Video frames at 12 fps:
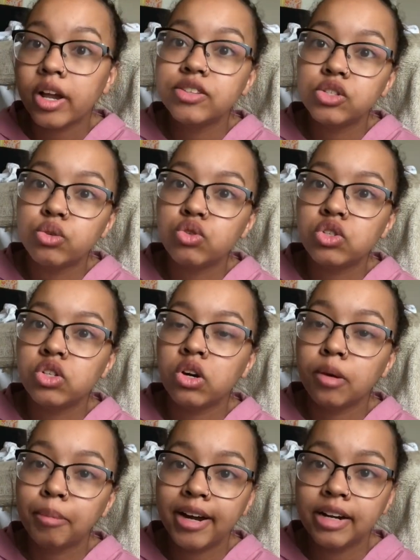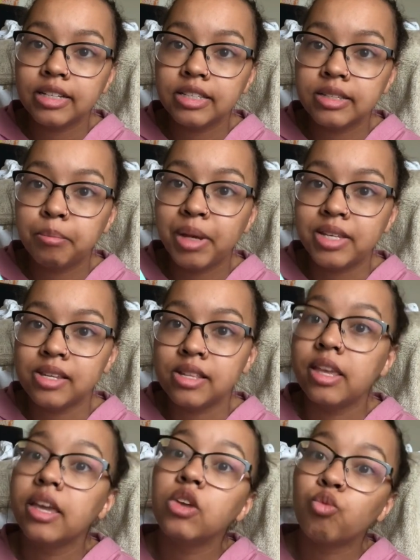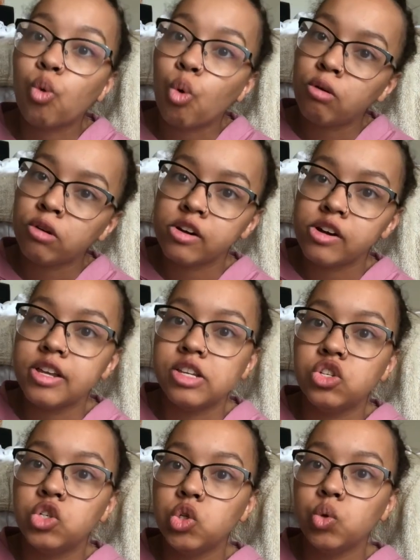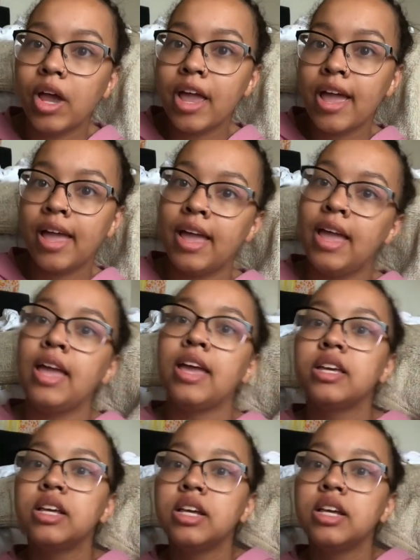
and so her parents basically enroll her into a